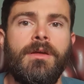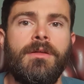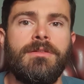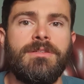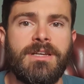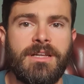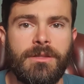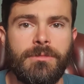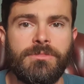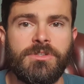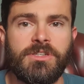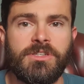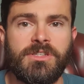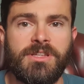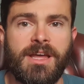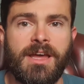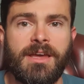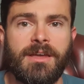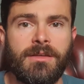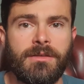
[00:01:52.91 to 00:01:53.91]
Tell them to
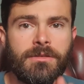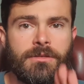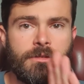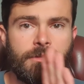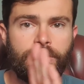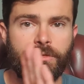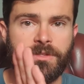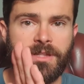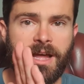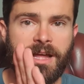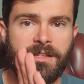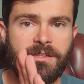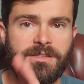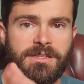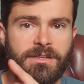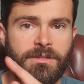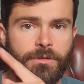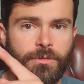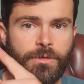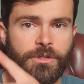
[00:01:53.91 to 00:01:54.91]
stay, use the hand
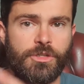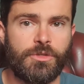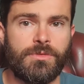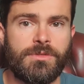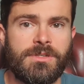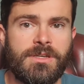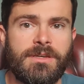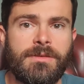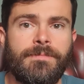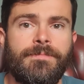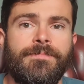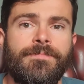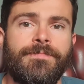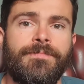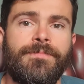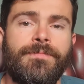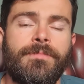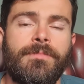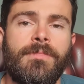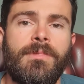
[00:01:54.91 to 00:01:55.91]
signal which you'll see,
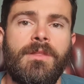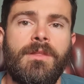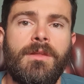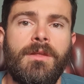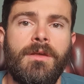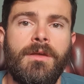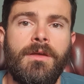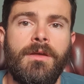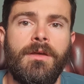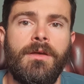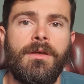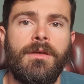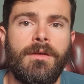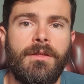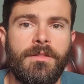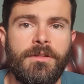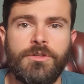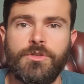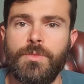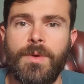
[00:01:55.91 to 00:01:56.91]
and
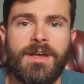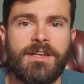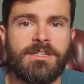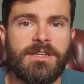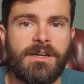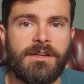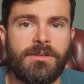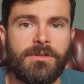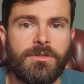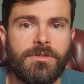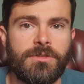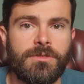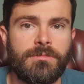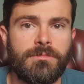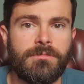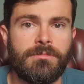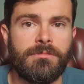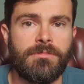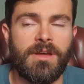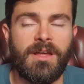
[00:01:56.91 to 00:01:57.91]
then just wait a second or two,
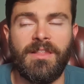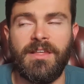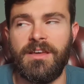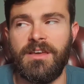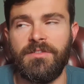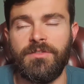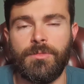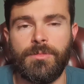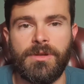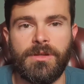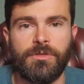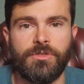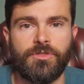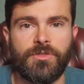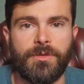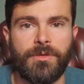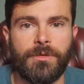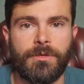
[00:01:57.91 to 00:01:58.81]
and then give them a little stroke.